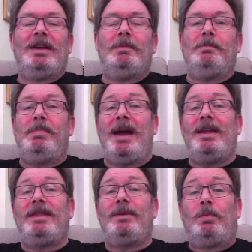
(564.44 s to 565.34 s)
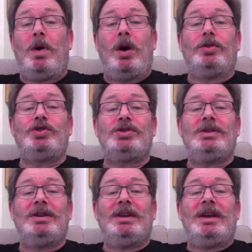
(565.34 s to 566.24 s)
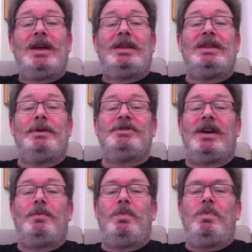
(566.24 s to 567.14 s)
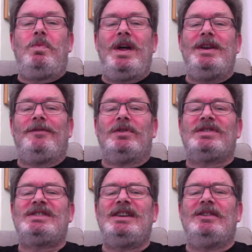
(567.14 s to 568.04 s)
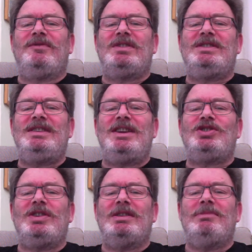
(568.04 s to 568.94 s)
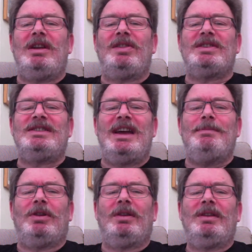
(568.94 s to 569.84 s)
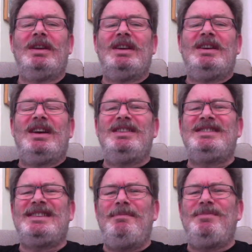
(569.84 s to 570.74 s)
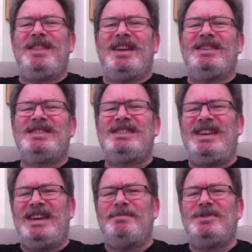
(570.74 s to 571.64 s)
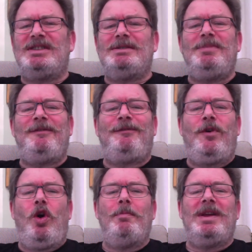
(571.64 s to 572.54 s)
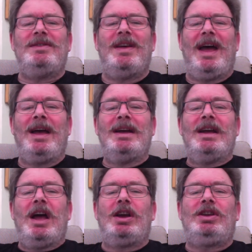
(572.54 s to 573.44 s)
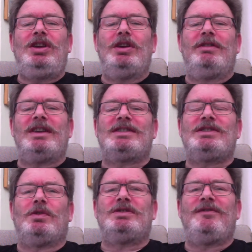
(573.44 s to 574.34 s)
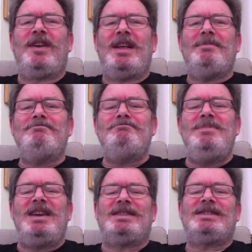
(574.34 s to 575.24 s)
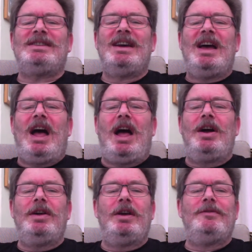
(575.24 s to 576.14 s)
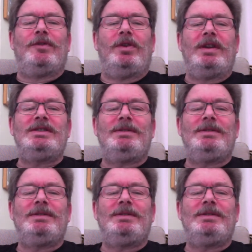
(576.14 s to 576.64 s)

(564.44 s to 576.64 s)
Beth watched. There was a wonderful silver dish in the middle of the table, and something seemed to be forming there. A curious sort of mist hung over it.